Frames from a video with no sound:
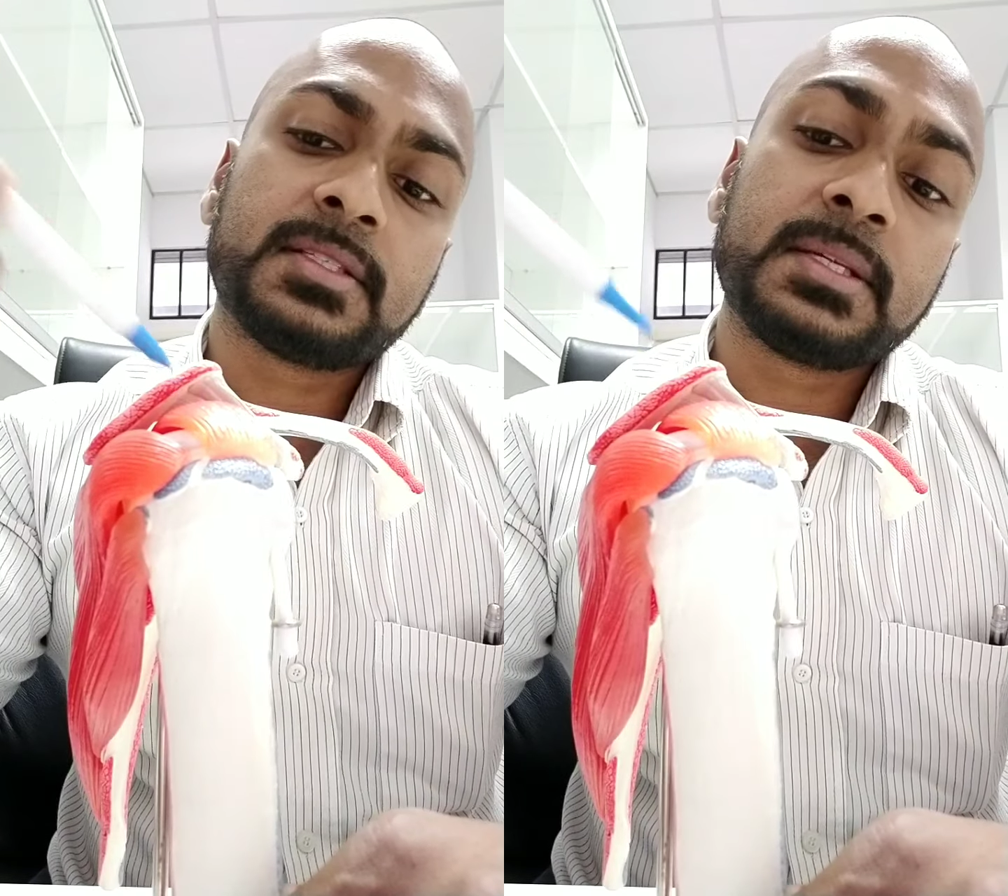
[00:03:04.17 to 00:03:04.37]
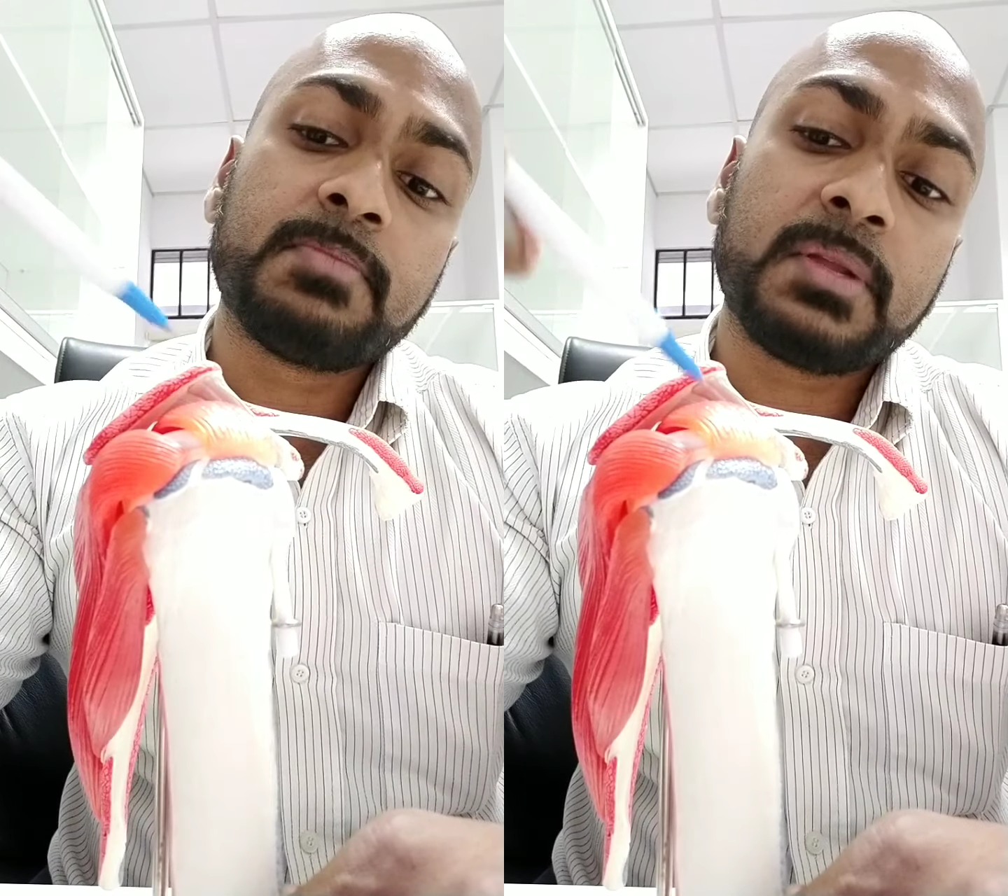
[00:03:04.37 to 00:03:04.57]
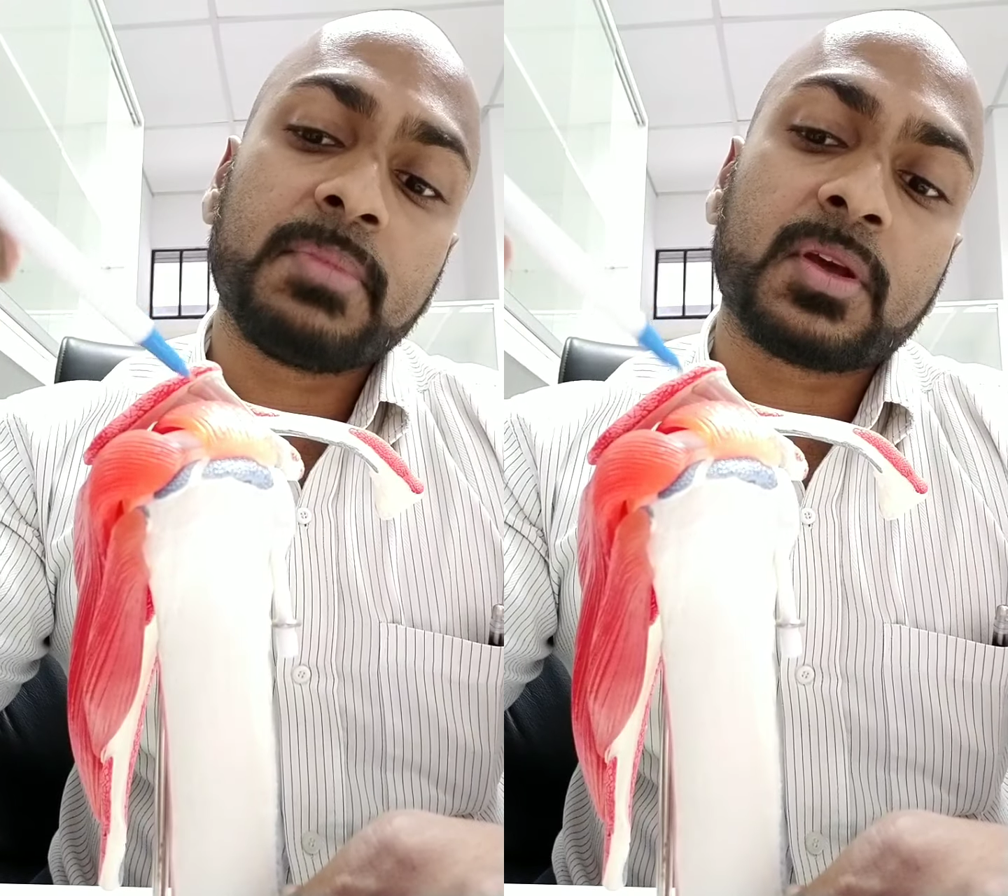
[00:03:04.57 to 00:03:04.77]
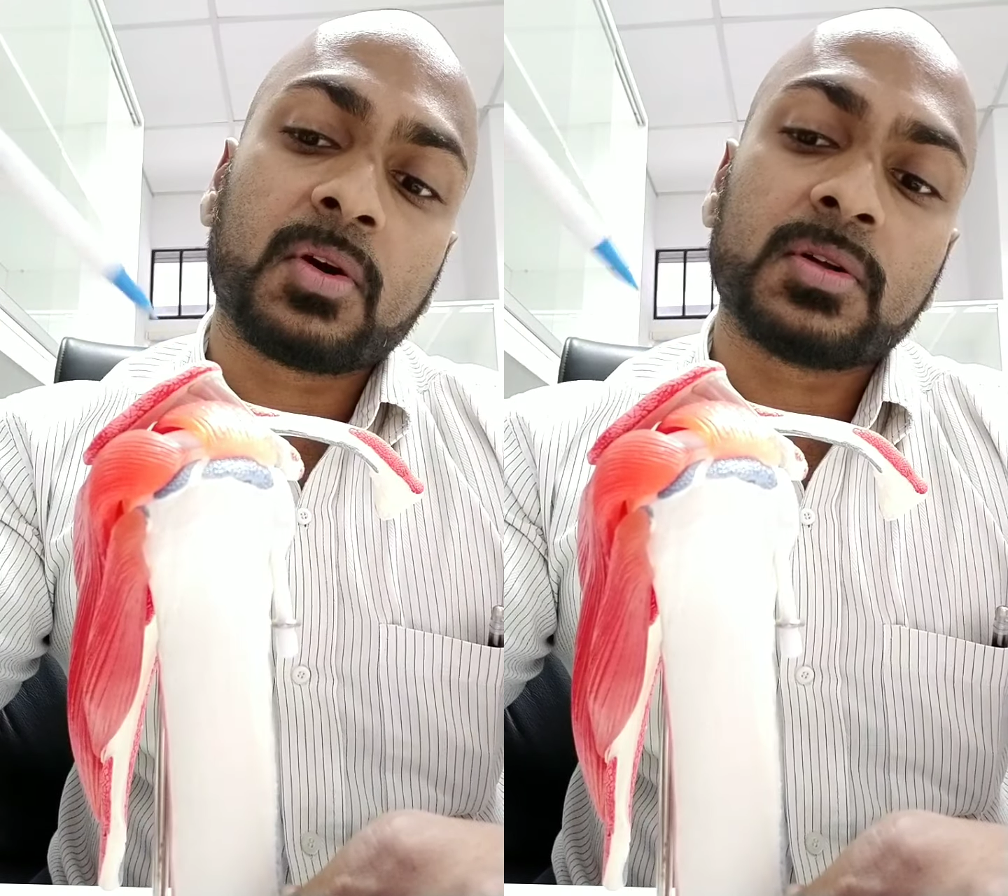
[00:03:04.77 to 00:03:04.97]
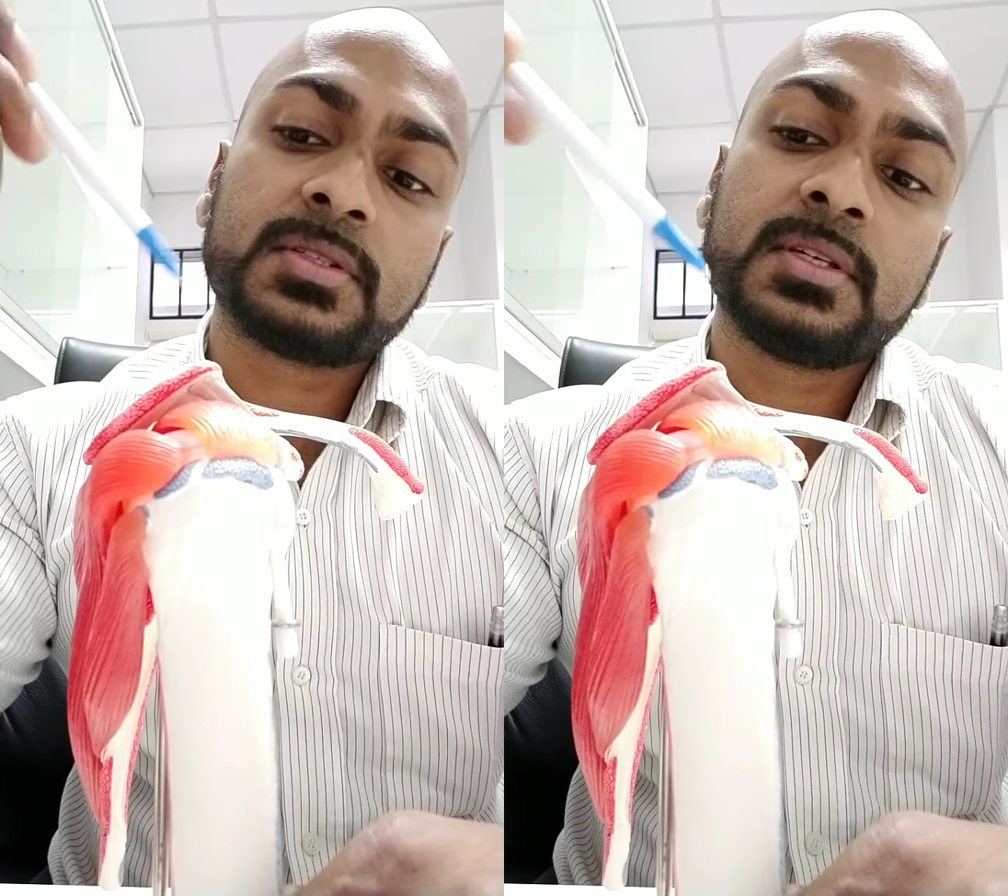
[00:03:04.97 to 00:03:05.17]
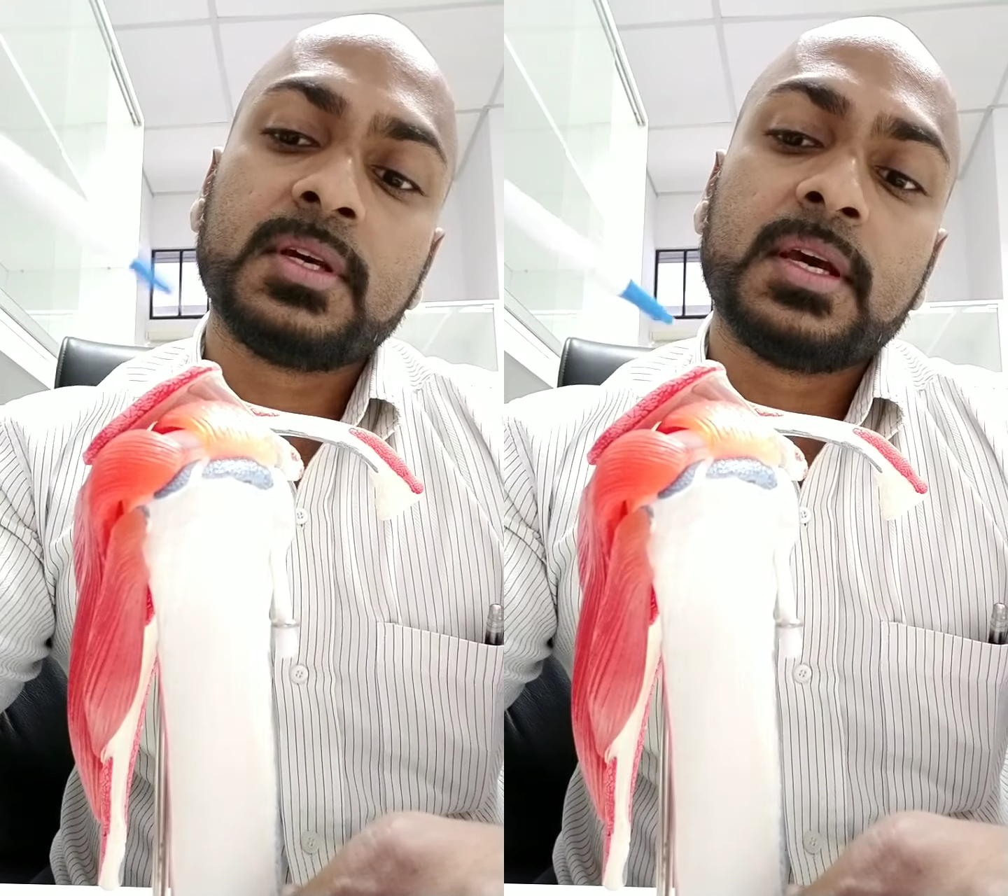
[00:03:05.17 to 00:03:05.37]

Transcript: simply because